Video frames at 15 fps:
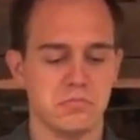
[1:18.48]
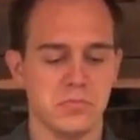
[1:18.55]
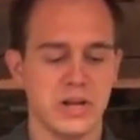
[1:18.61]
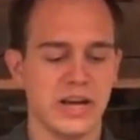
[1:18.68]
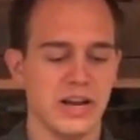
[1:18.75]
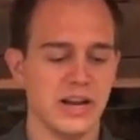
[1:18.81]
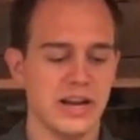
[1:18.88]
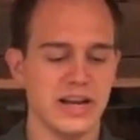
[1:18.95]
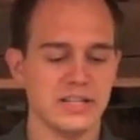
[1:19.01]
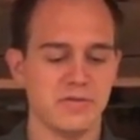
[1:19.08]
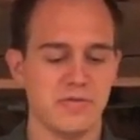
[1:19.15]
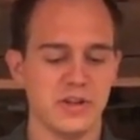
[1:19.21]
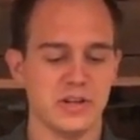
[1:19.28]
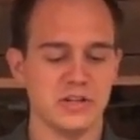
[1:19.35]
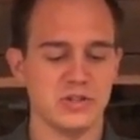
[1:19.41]
they get a nice
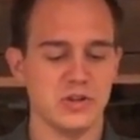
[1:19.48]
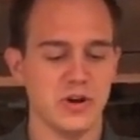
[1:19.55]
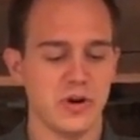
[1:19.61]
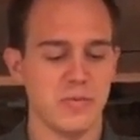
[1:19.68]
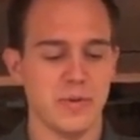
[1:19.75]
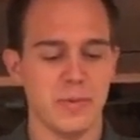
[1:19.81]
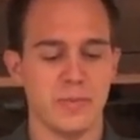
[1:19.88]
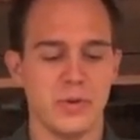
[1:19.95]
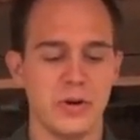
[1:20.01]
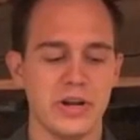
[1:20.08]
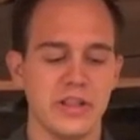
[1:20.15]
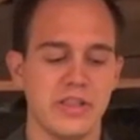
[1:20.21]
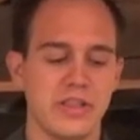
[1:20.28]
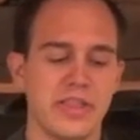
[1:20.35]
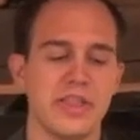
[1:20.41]
feel to them, a
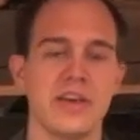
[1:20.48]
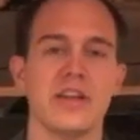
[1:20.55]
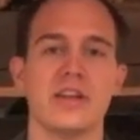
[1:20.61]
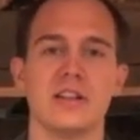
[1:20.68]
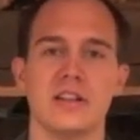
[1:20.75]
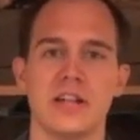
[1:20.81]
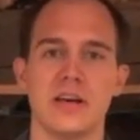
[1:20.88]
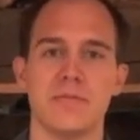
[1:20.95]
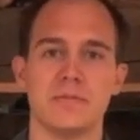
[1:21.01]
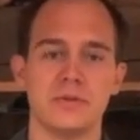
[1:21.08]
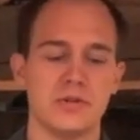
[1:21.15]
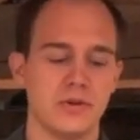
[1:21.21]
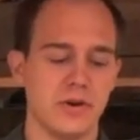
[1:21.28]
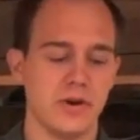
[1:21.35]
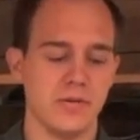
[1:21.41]
pretty thin lip
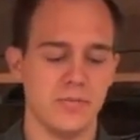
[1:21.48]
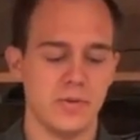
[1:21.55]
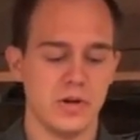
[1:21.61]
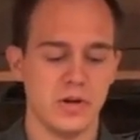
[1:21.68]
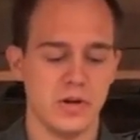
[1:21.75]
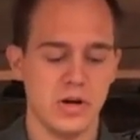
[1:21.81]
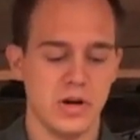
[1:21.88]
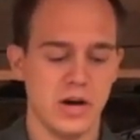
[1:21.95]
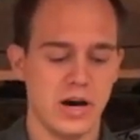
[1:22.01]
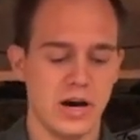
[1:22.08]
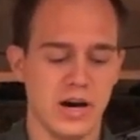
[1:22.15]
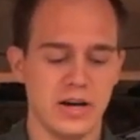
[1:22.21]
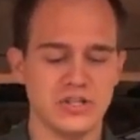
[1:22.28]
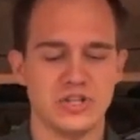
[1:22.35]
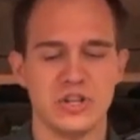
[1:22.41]
to them.
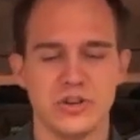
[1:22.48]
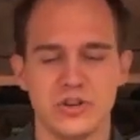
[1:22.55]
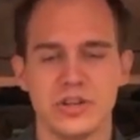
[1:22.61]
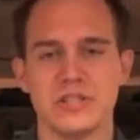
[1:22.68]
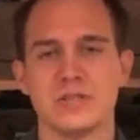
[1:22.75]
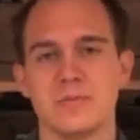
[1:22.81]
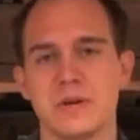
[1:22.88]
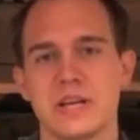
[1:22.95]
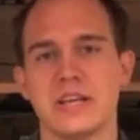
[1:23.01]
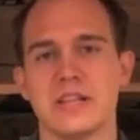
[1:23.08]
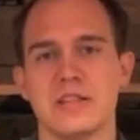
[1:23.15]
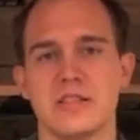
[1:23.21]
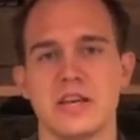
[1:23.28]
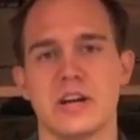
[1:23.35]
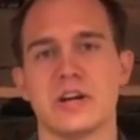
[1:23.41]
Generally
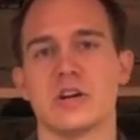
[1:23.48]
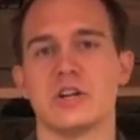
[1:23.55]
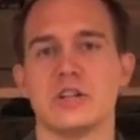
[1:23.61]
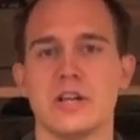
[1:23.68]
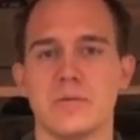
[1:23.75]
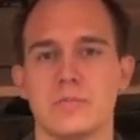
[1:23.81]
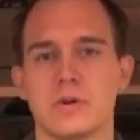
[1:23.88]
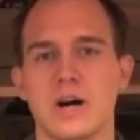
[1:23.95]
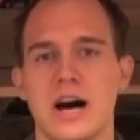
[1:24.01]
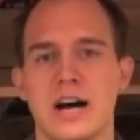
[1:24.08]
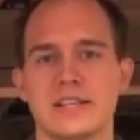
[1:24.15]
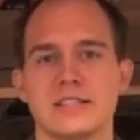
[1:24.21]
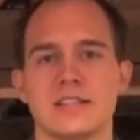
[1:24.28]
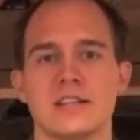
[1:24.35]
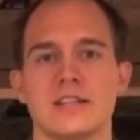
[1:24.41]
speaking, thicker lip
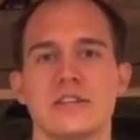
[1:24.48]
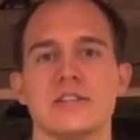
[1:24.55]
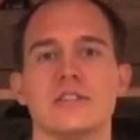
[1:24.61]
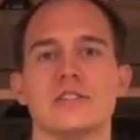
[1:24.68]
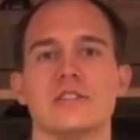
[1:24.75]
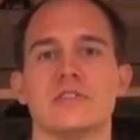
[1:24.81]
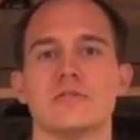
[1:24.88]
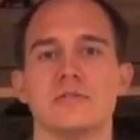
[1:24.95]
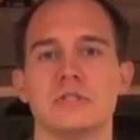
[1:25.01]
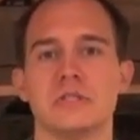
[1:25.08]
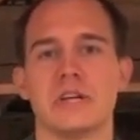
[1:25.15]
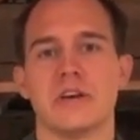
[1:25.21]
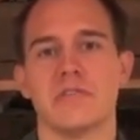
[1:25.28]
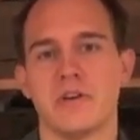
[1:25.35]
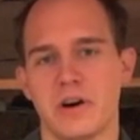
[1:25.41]
glasses
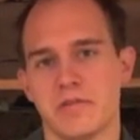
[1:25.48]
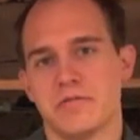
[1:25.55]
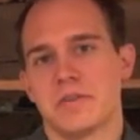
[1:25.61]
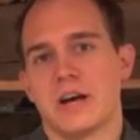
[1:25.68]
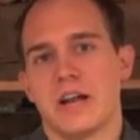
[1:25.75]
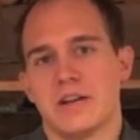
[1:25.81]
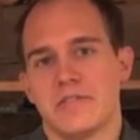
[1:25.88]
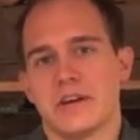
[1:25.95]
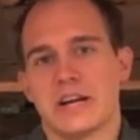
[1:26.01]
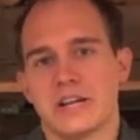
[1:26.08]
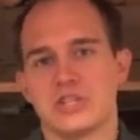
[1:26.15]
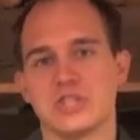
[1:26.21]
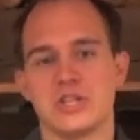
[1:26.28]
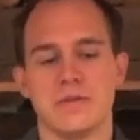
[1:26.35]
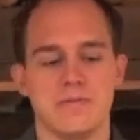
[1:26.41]
give off kind of like
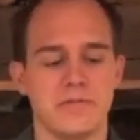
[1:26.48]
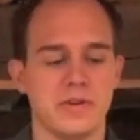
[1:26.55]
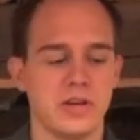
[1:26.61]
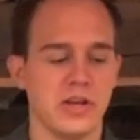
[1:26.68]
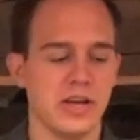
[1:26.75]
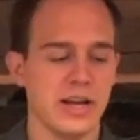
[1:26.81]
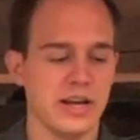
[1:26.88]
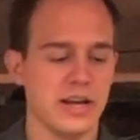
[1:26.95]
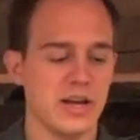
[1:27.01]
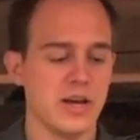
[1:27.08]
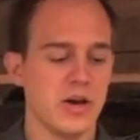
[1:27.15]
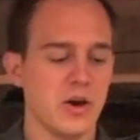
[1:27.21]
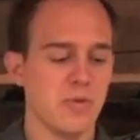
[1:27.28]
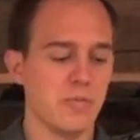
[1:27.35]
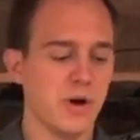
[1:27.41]
a cheap feeling.
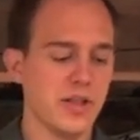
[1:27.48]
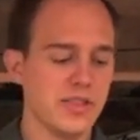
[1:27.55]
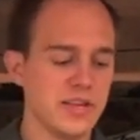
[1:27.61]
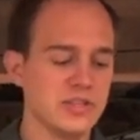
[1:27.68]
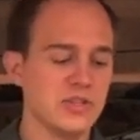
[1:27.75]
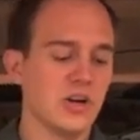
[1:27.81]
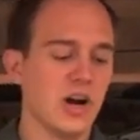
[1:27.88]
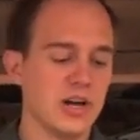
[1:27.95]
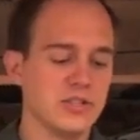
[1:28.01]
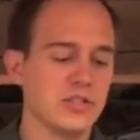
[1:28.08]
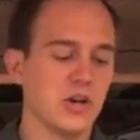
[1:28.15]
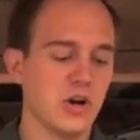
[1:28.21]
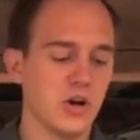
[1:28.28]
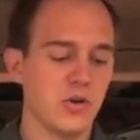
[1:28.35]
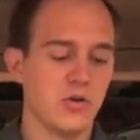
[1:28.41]
But these are
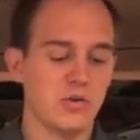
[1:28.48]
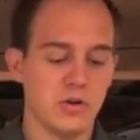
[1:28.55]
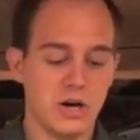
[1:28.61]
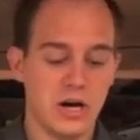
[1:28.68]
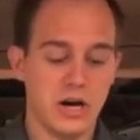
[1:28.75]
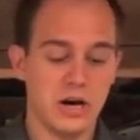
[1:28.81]
also,